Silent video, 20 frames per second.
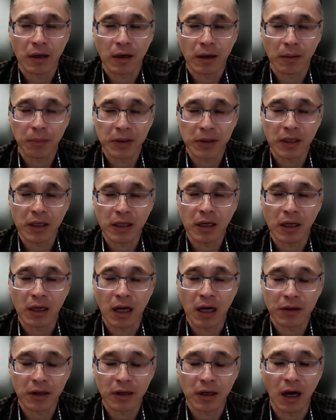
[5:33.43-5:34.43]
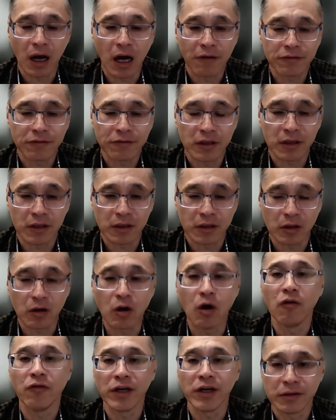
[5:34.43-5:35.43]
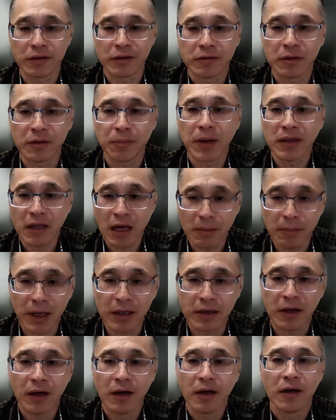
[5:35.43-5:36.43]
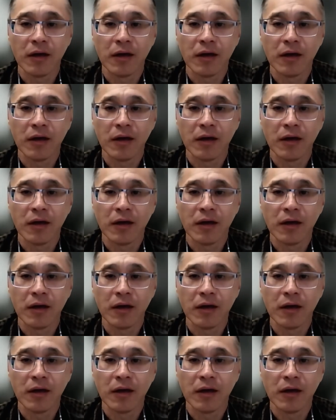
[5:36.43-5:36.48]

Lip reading: particularly I think after the COVID, the pandemic,